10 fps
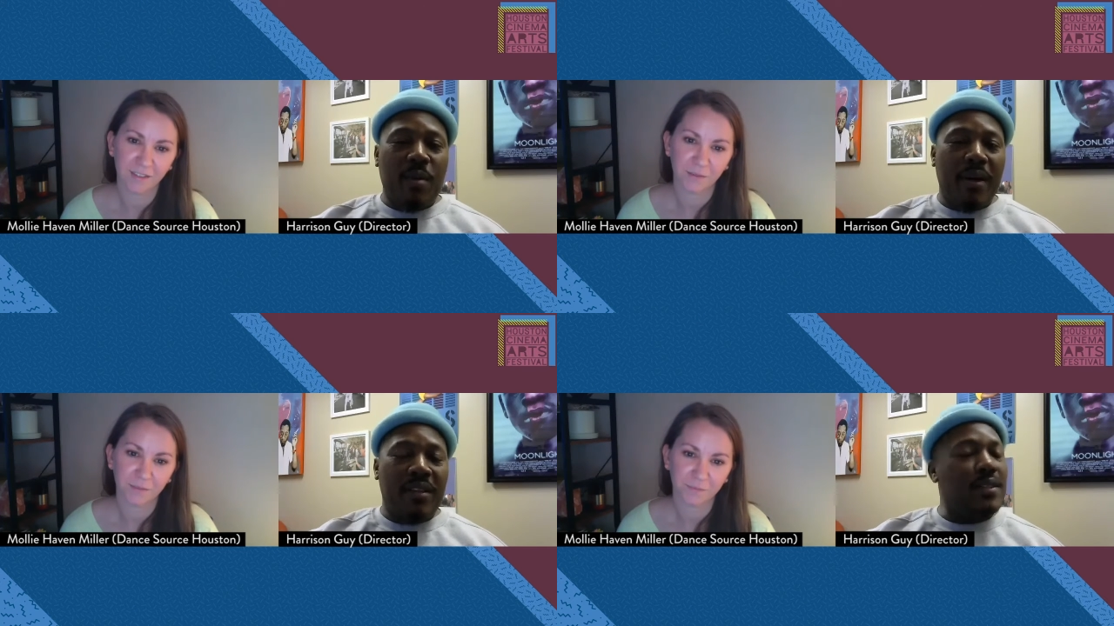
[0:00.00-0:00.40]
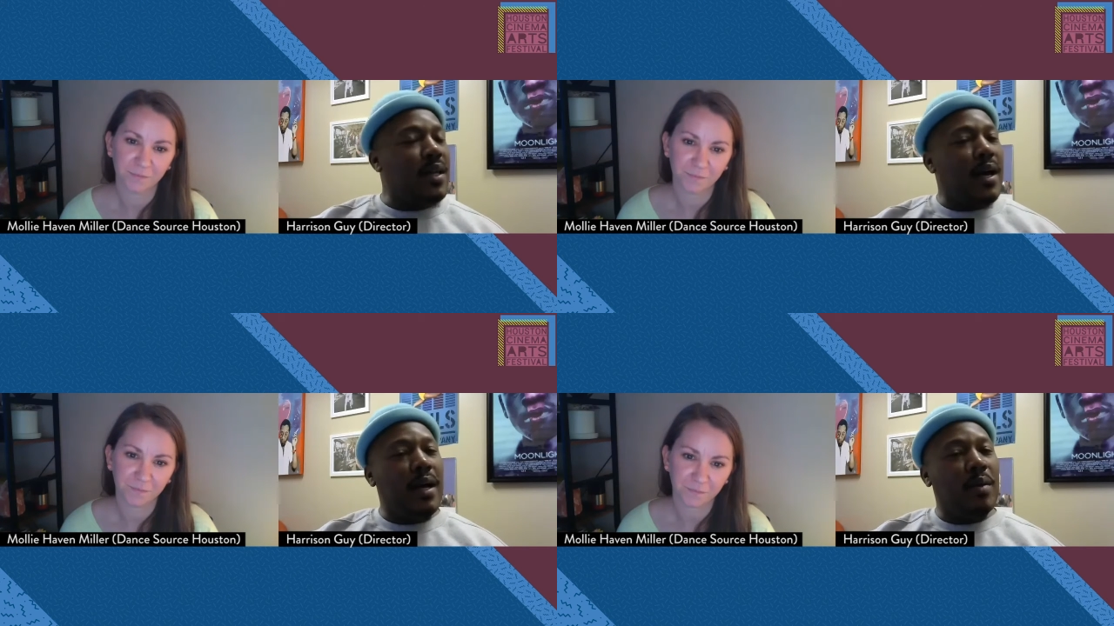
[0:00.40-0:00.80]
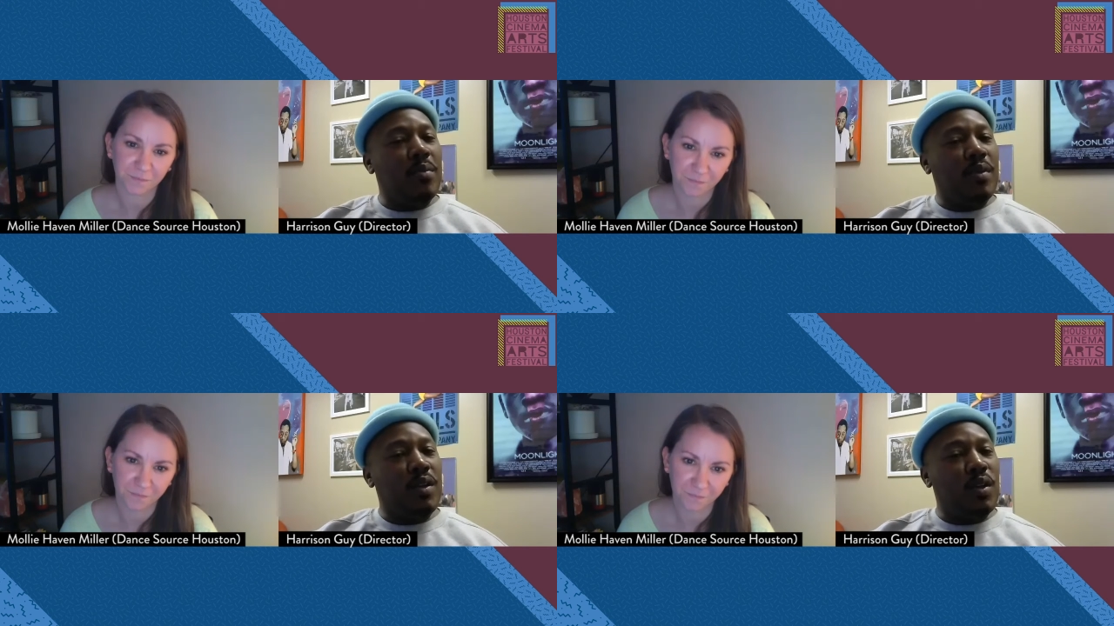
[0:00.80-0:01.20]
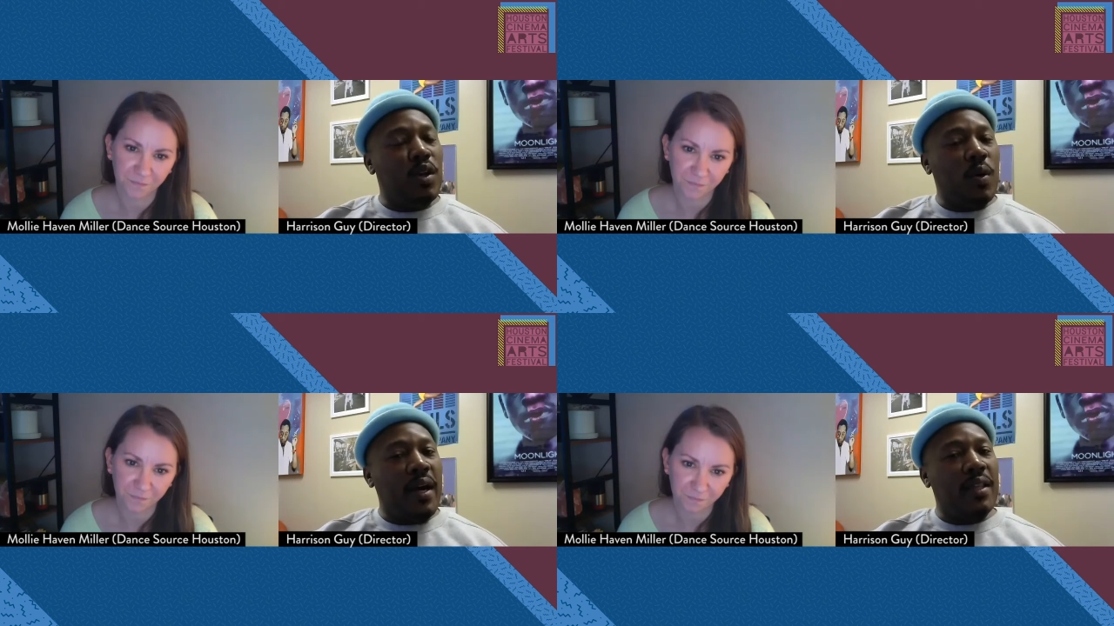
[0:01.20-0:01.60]
Speaker 1: about the time. You
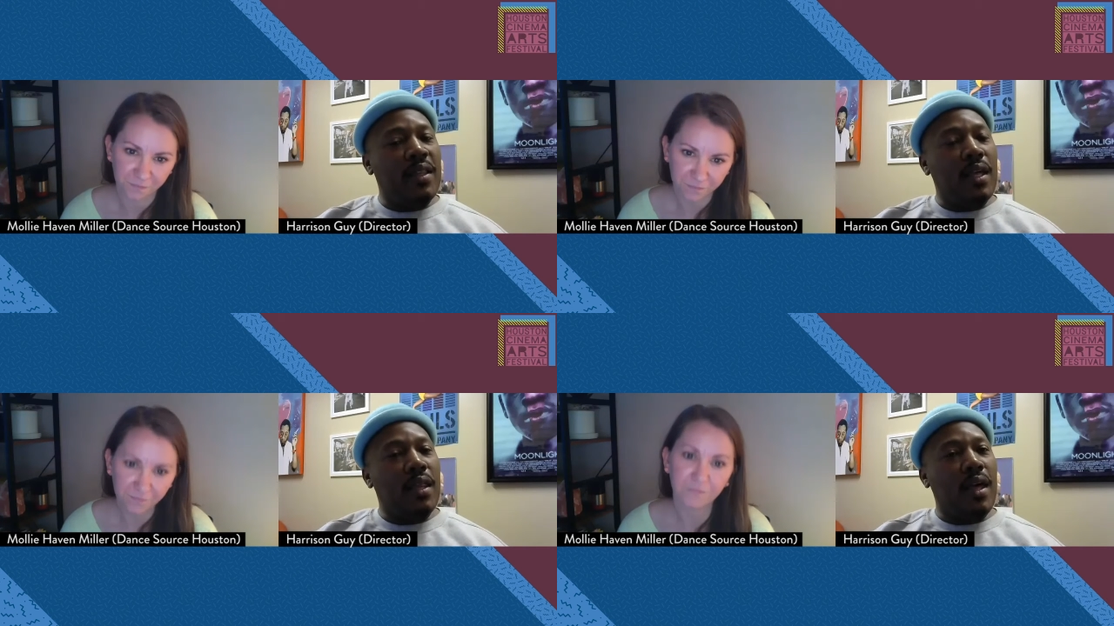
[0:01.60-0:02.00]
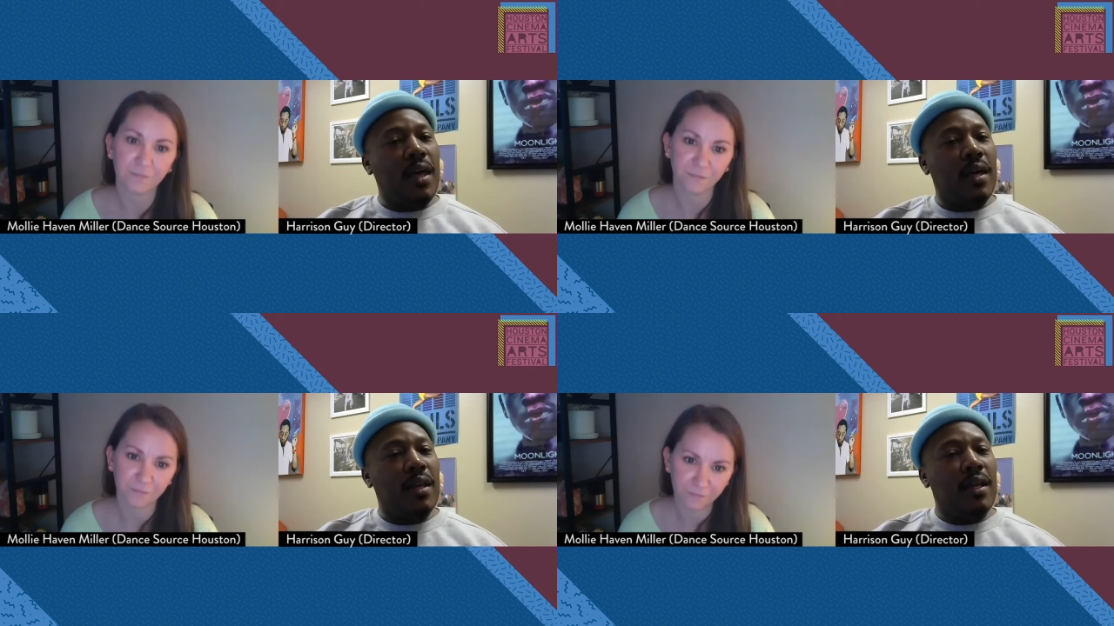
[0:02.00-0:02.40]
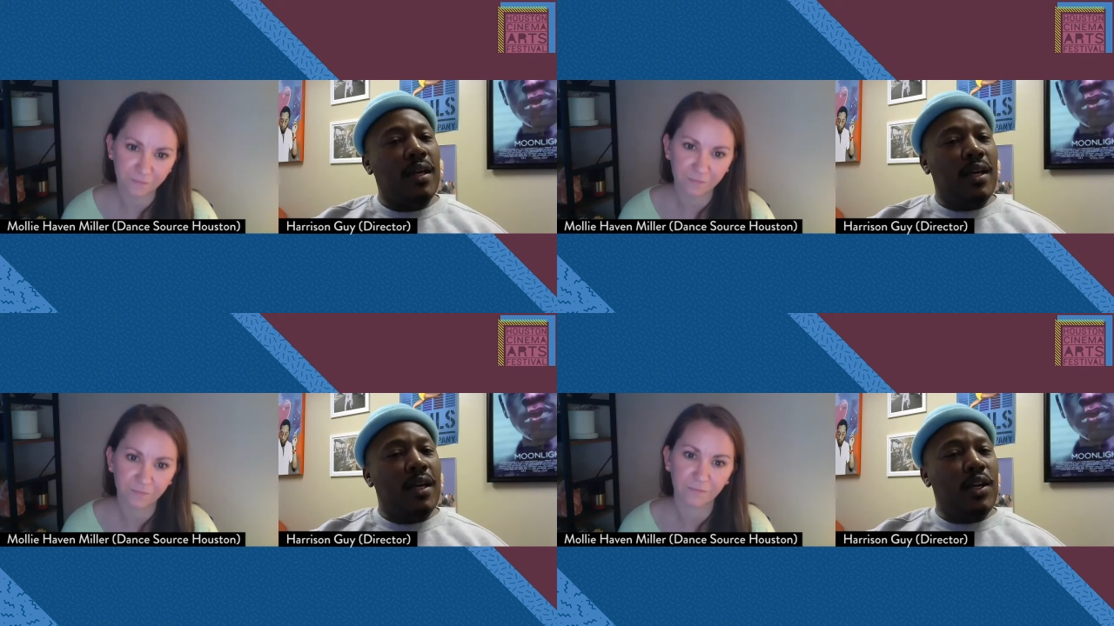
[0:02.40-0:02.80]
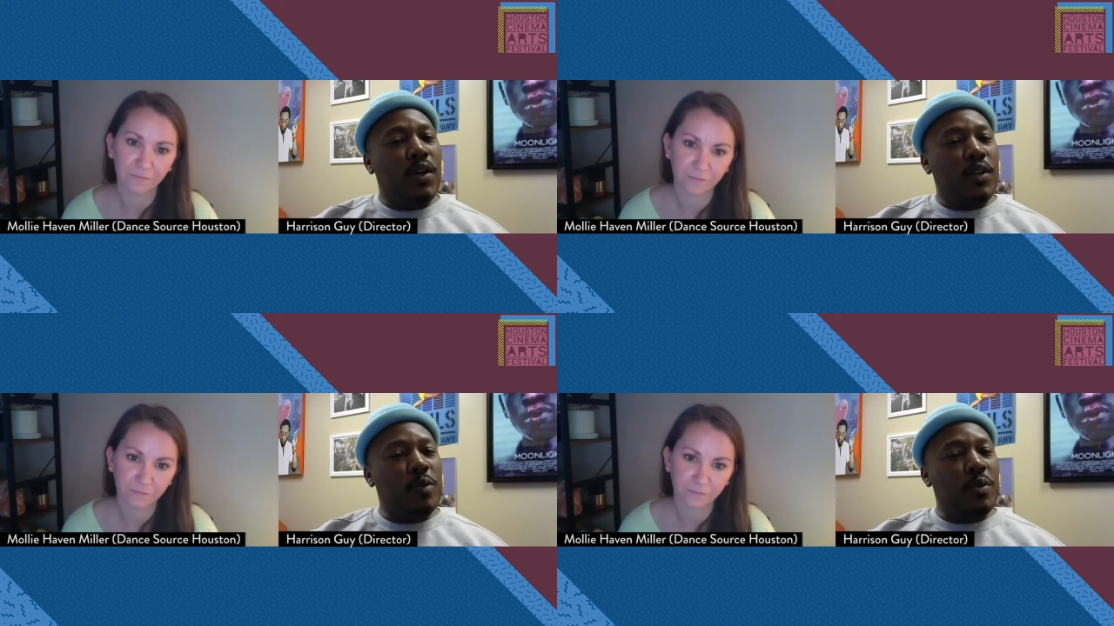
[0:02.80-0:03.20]
know, I think that, you
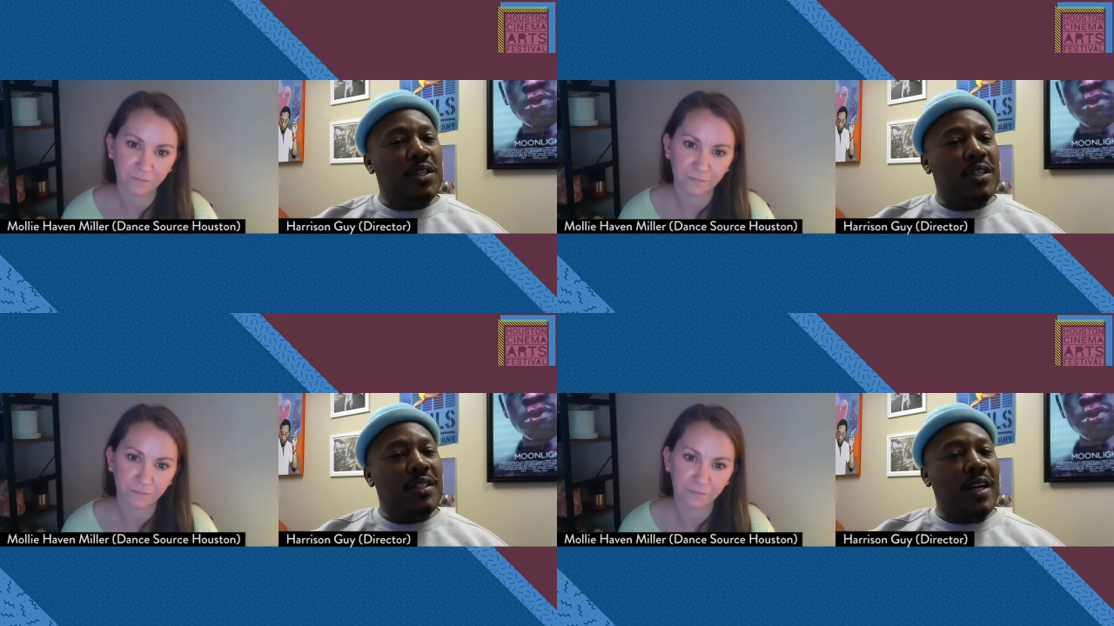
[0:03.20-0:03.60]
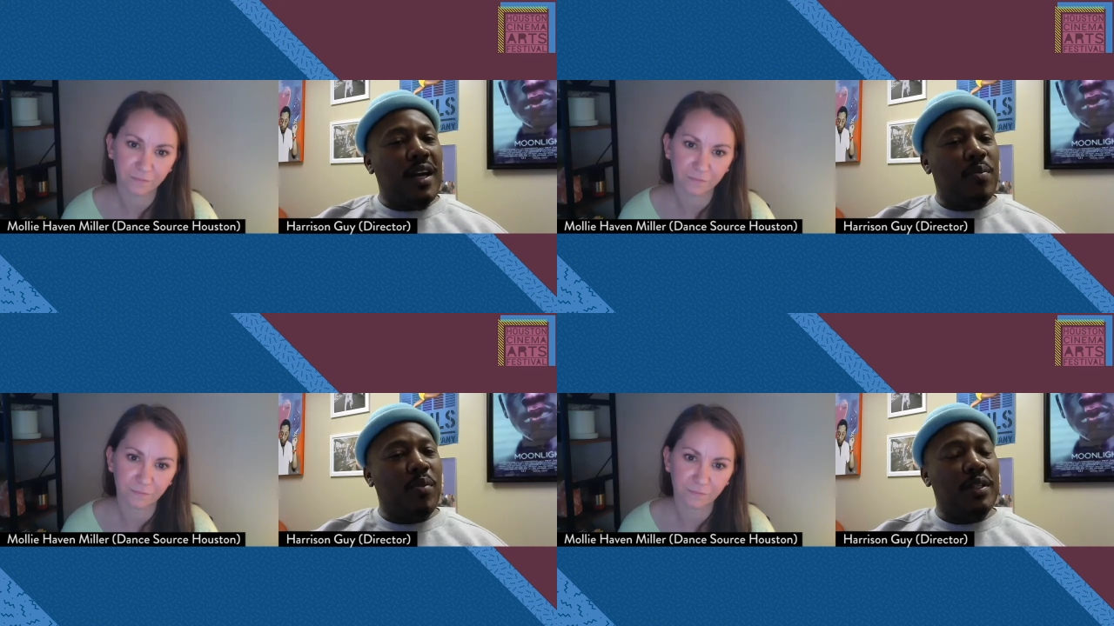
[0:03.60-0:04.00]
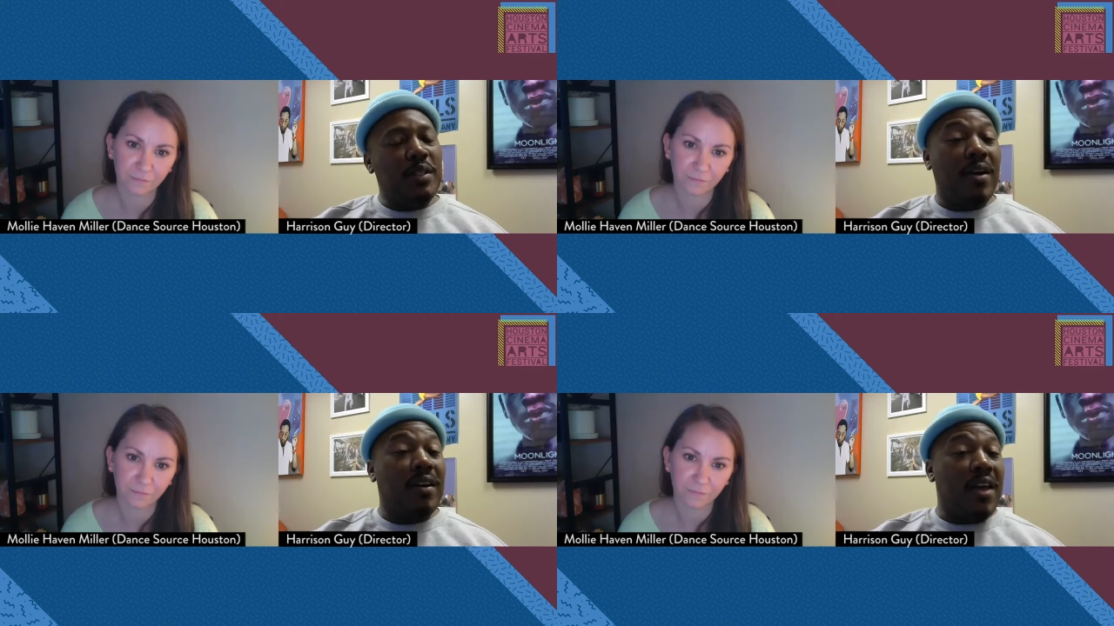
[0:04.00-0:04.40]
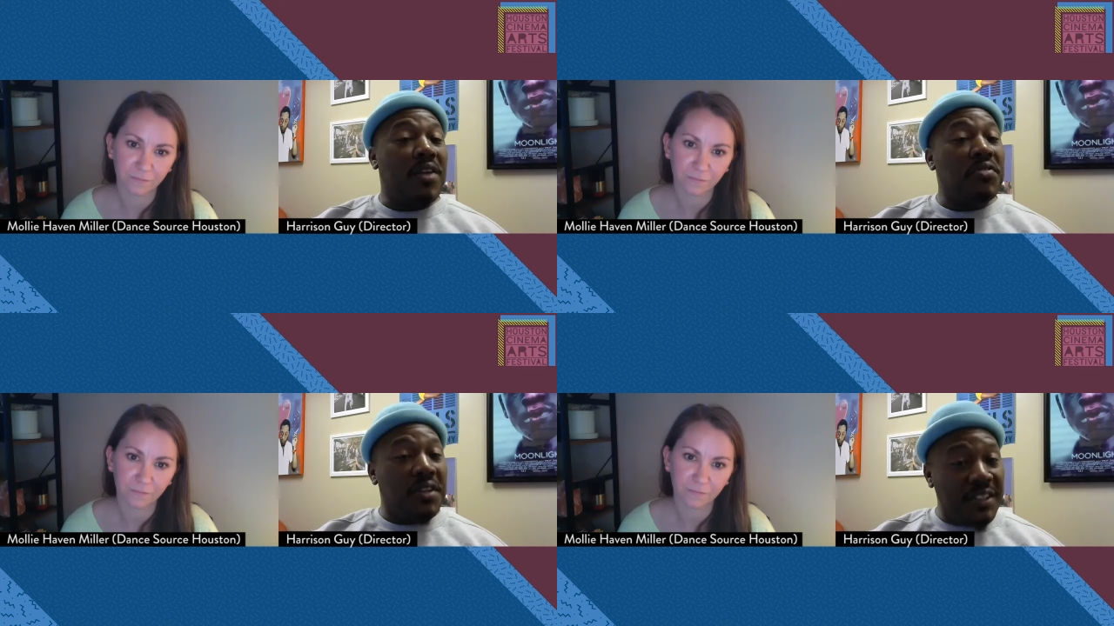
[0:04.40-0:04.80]
know, this particular time brings about a lot
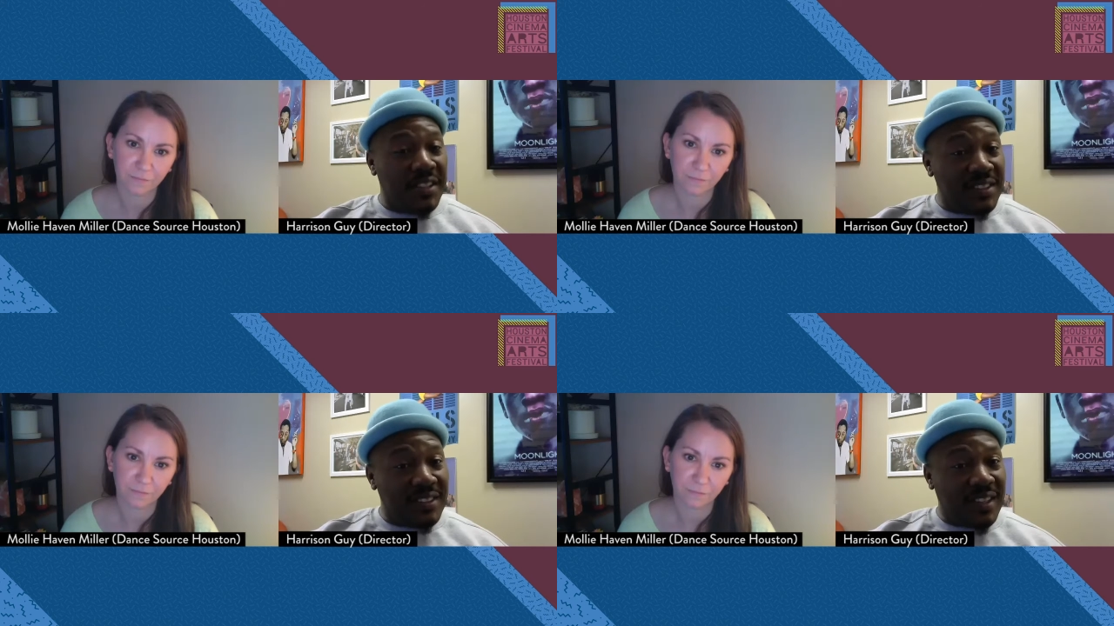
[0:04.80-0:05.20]
of feelings.